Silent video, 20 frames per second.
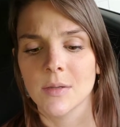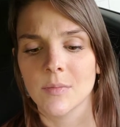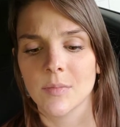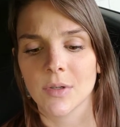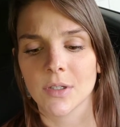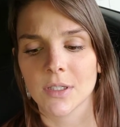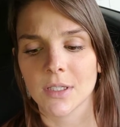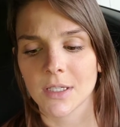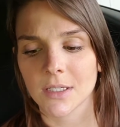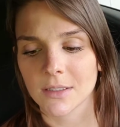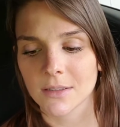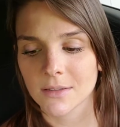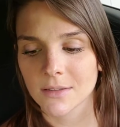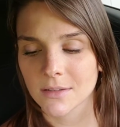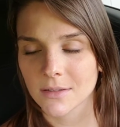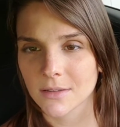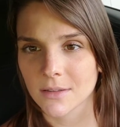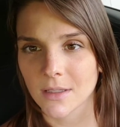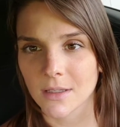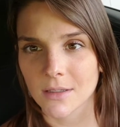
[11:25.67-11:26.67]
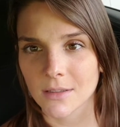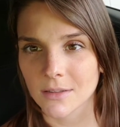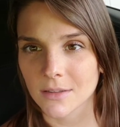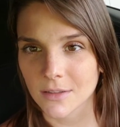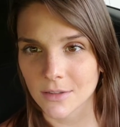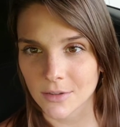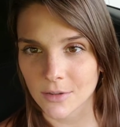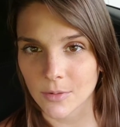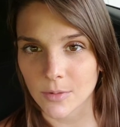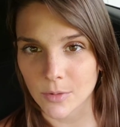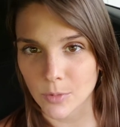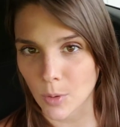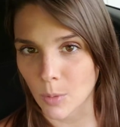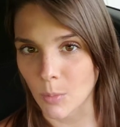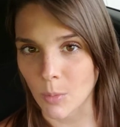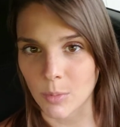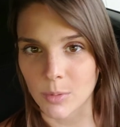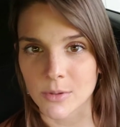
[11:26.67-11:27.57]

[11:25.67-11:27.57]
But like, you know, a normal